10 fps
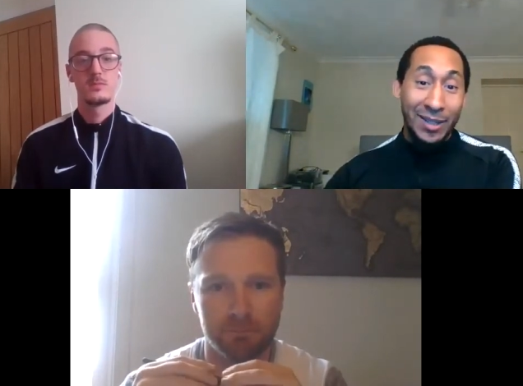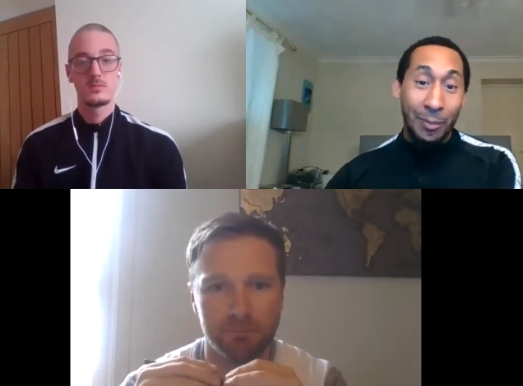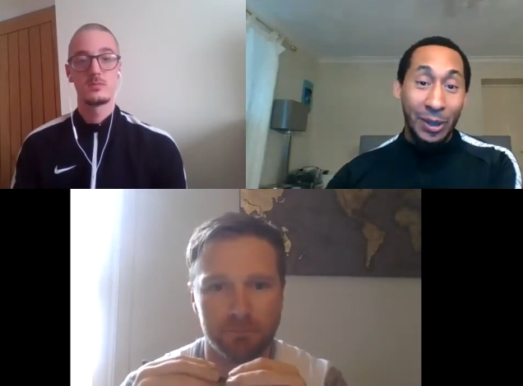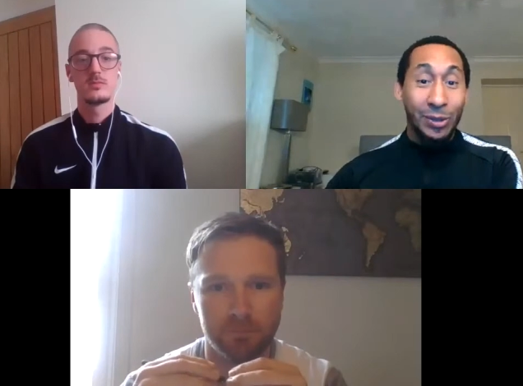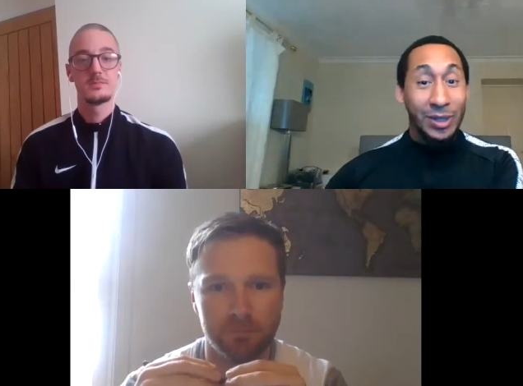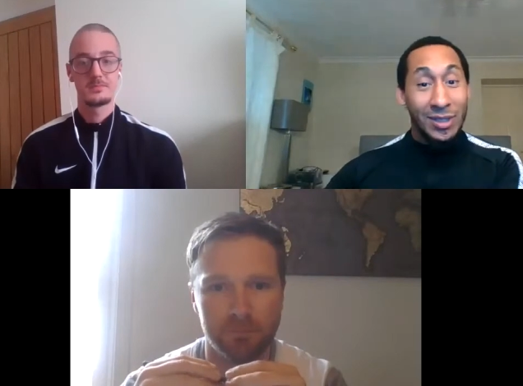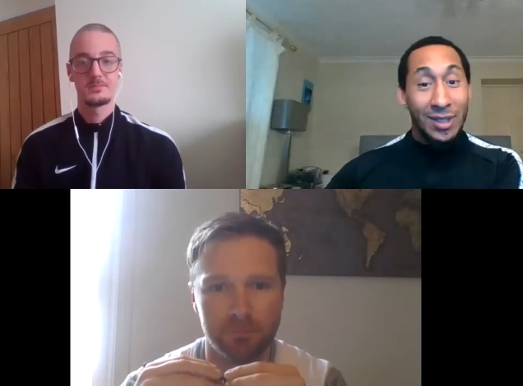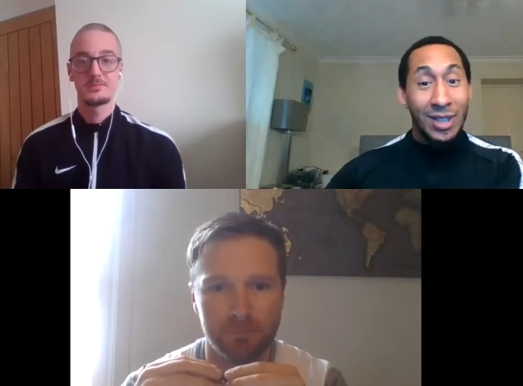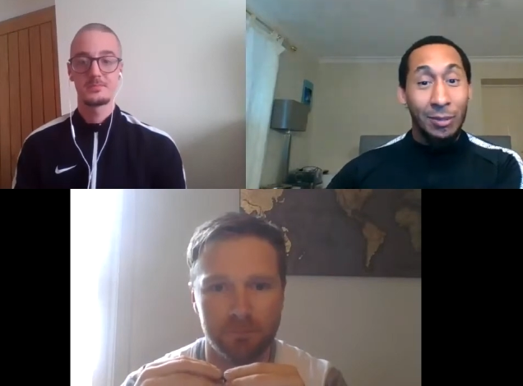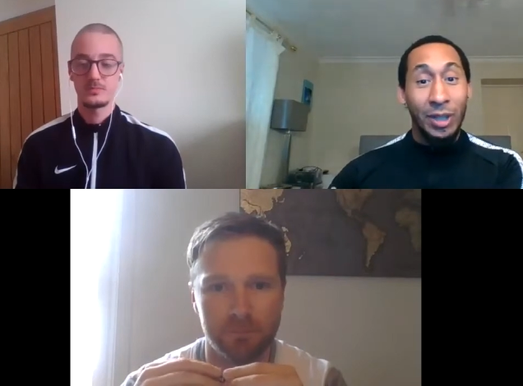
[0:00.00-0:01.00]
Speaker 1: to build as the
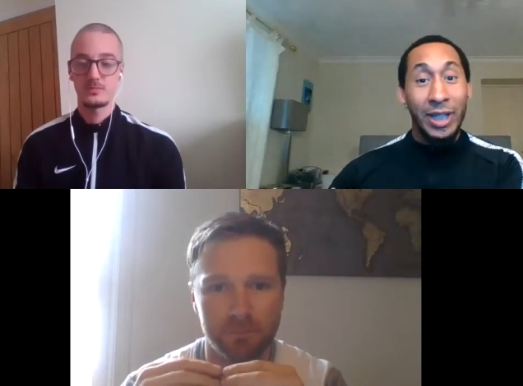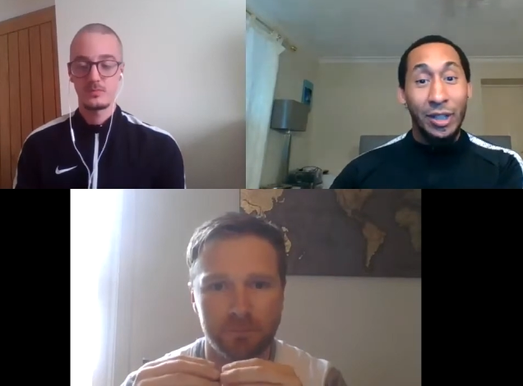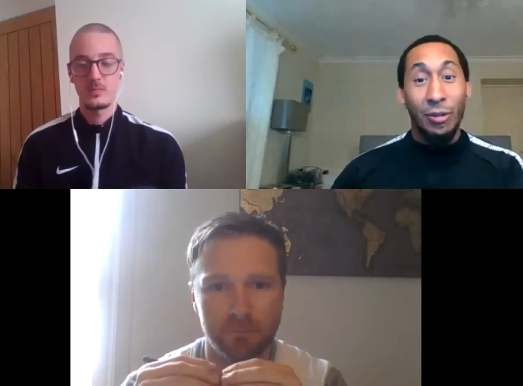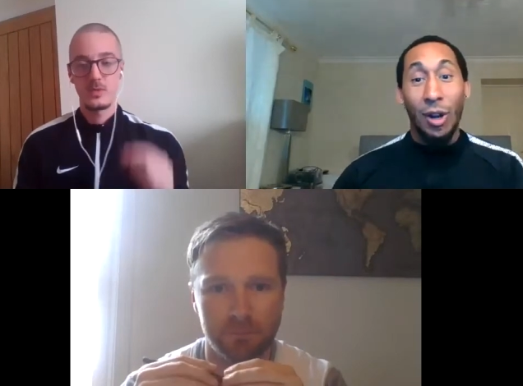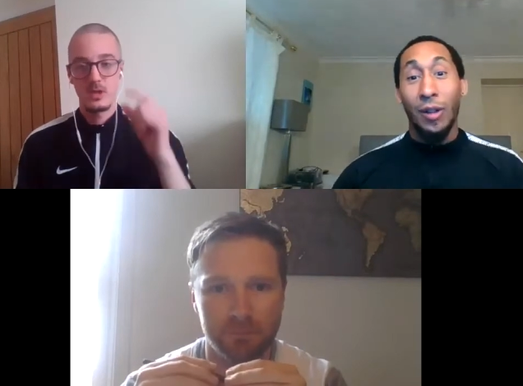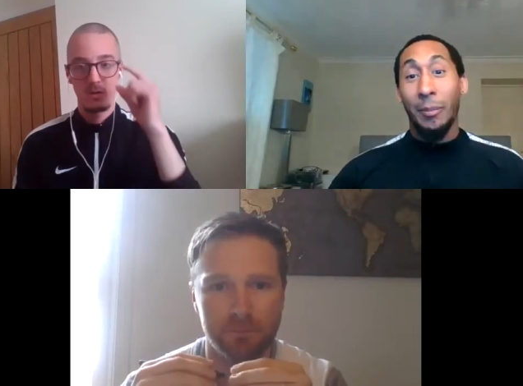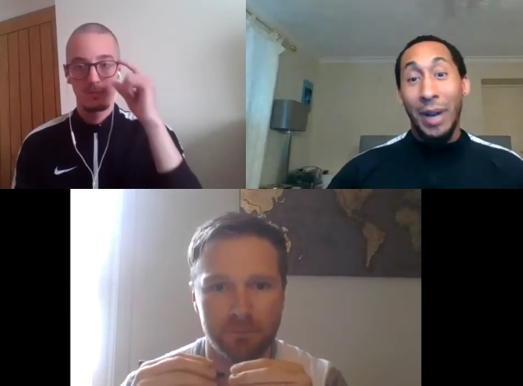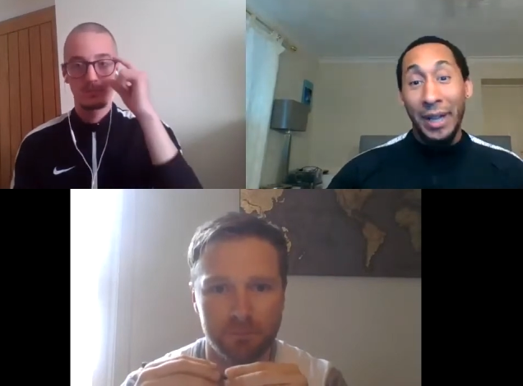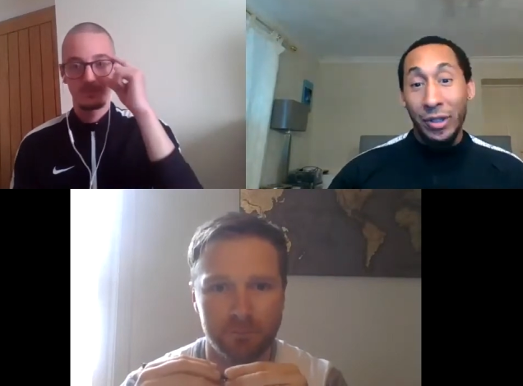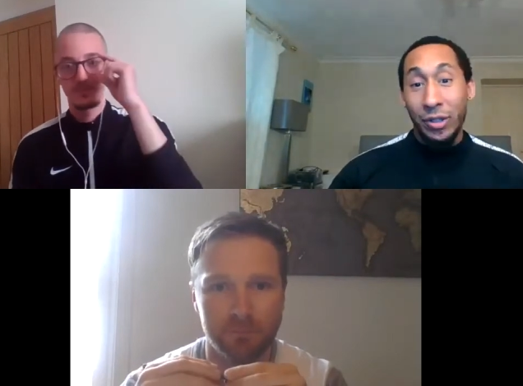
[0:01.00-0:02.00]
team leader or the
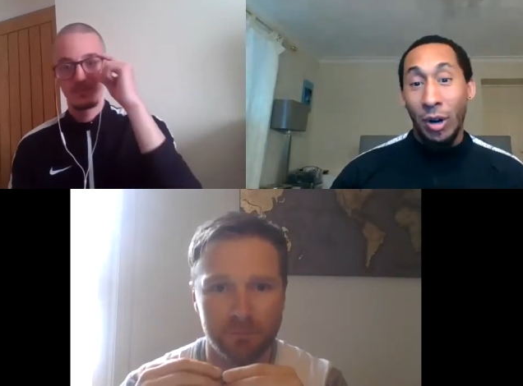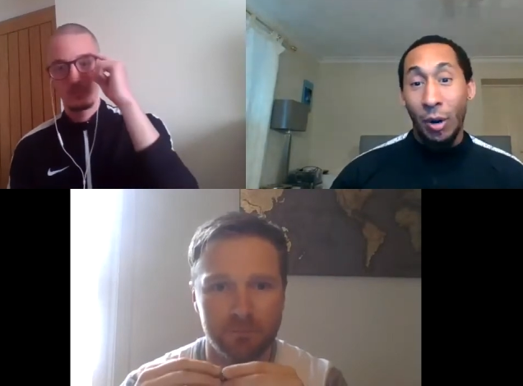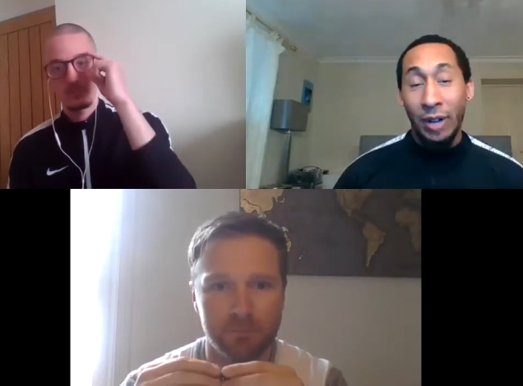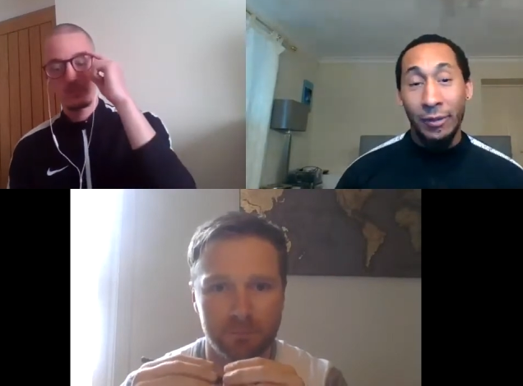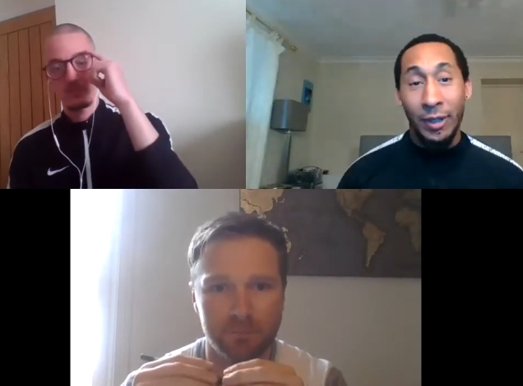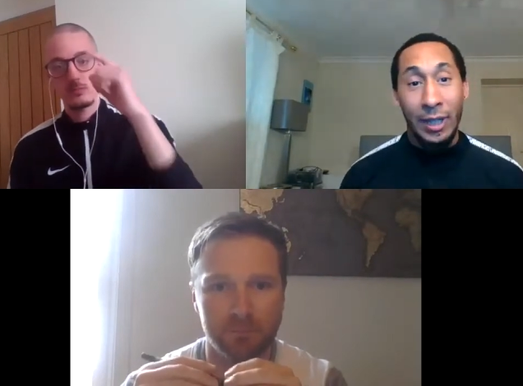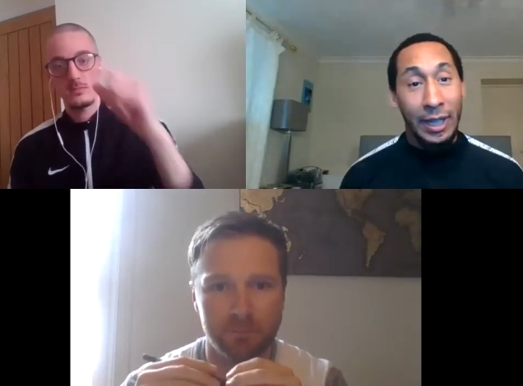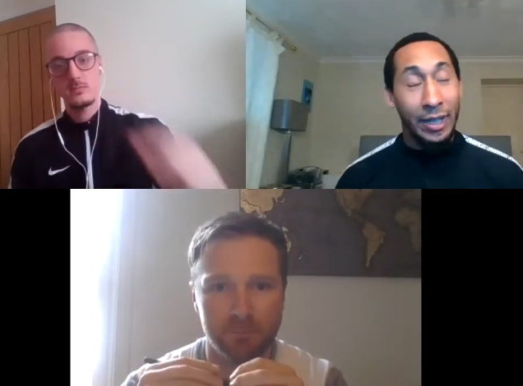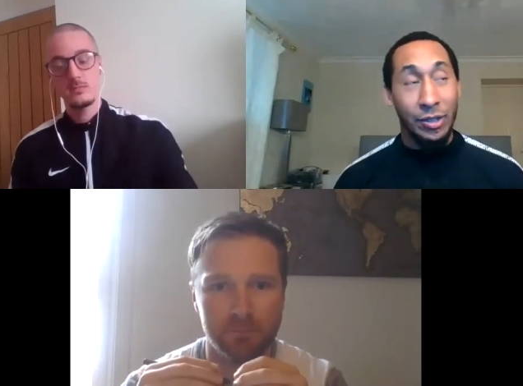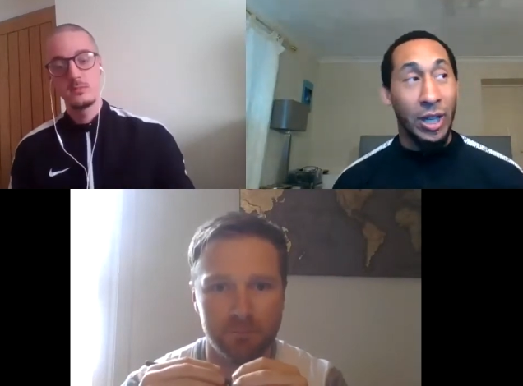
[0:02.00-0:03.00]
manager or whatever.
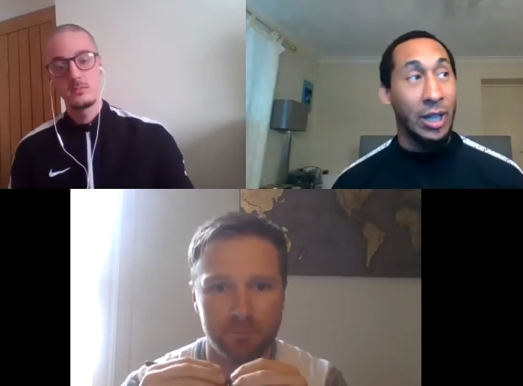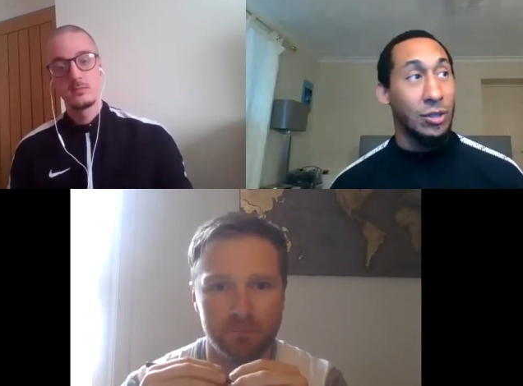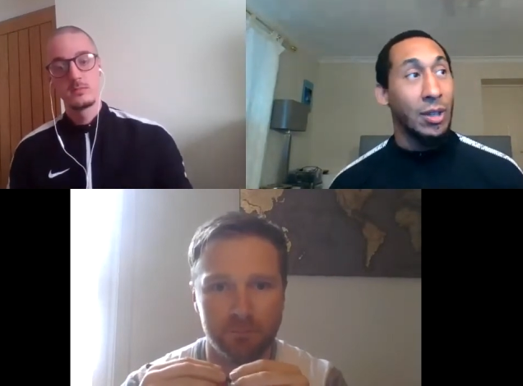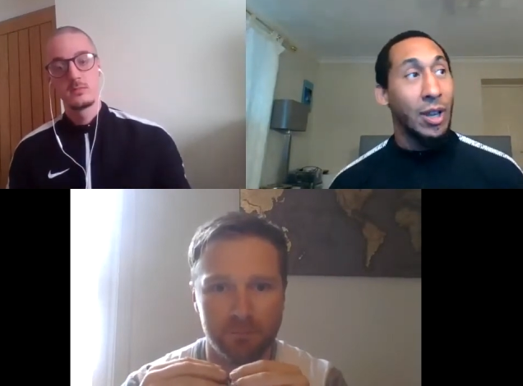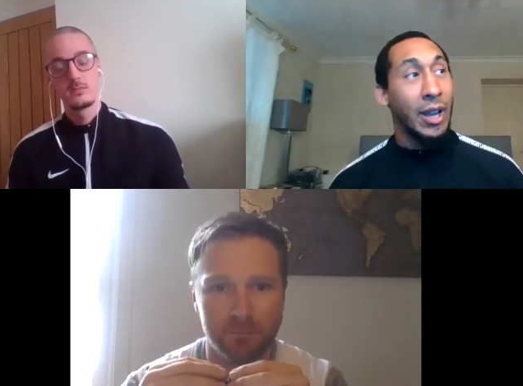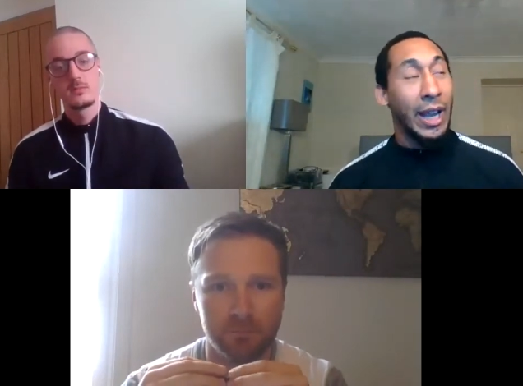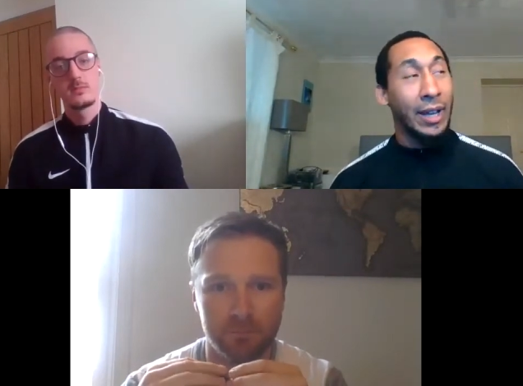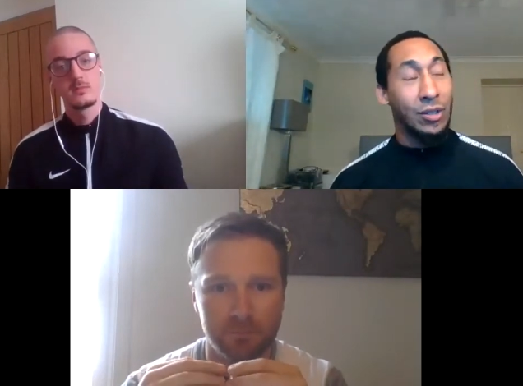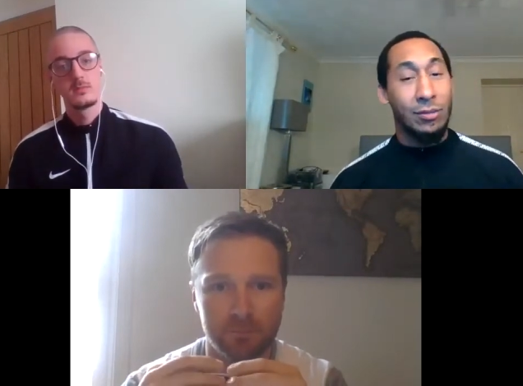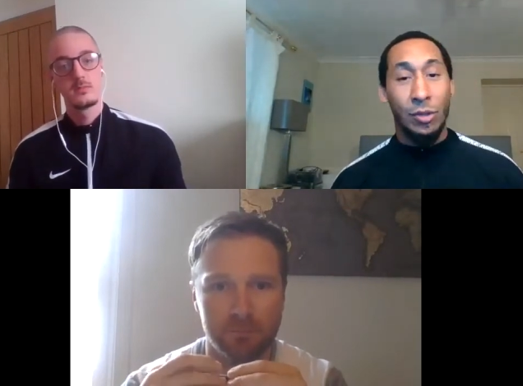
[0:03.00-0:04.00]
It's
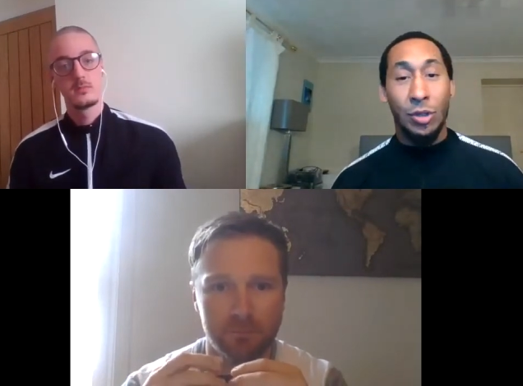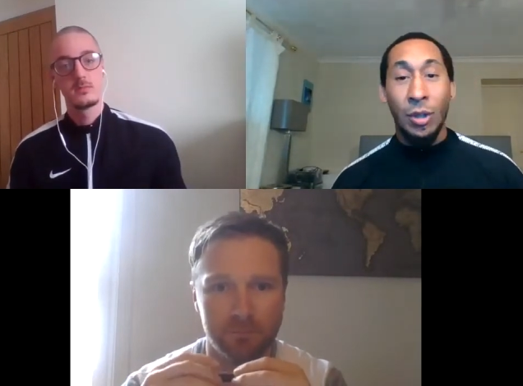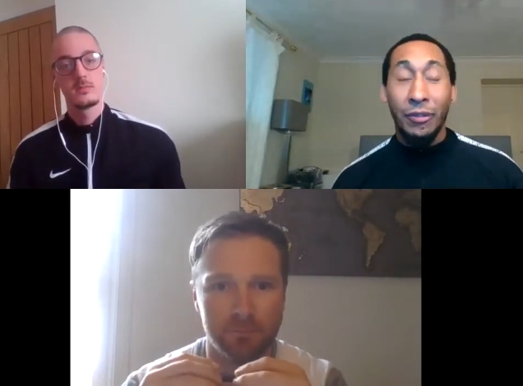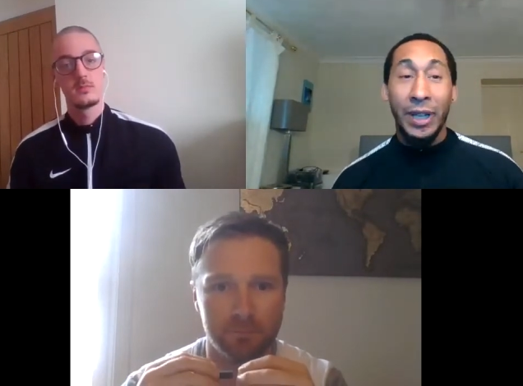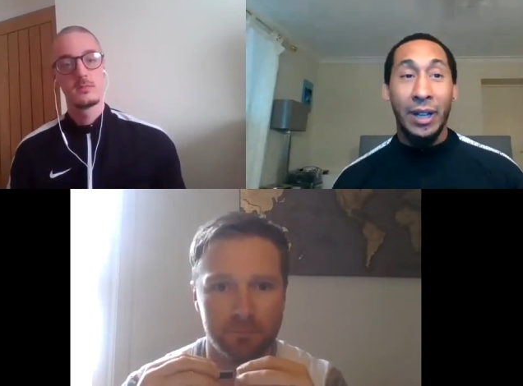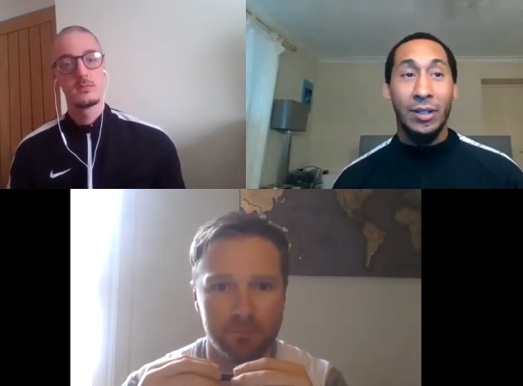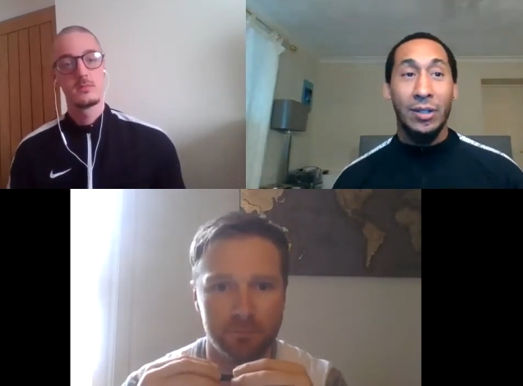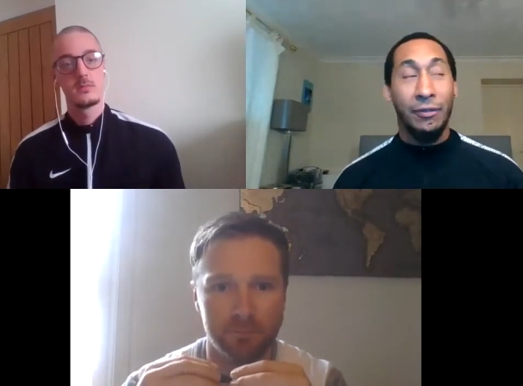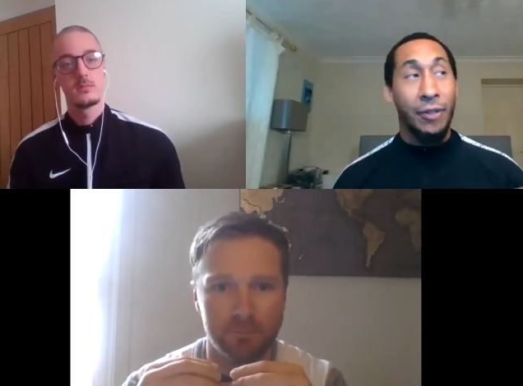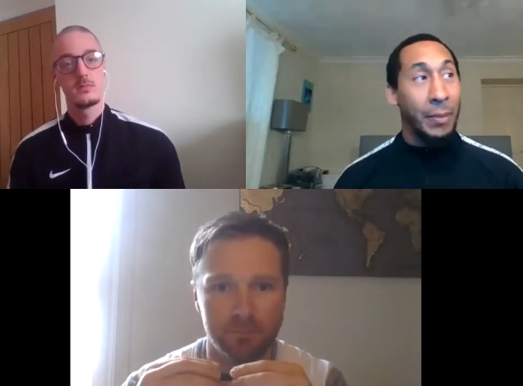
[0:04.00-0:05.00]
something that's,
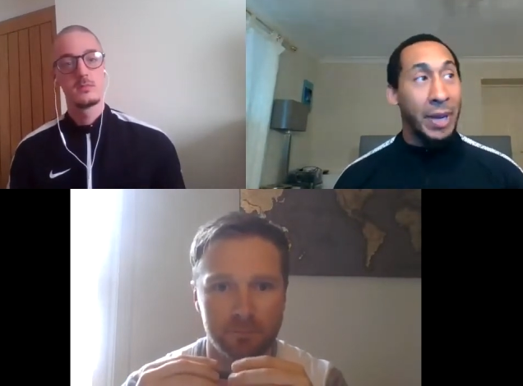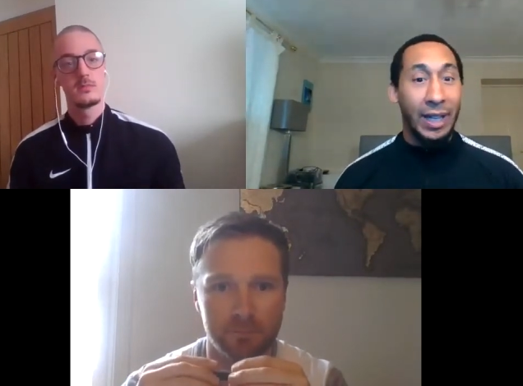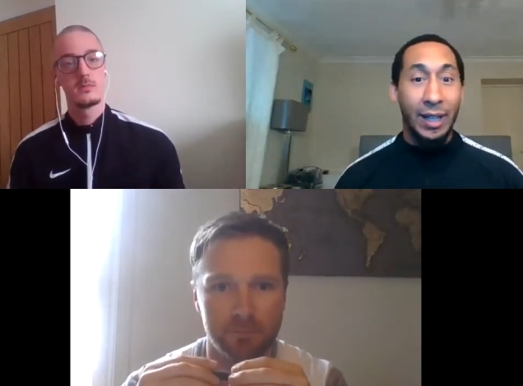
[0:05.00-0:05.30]
for me,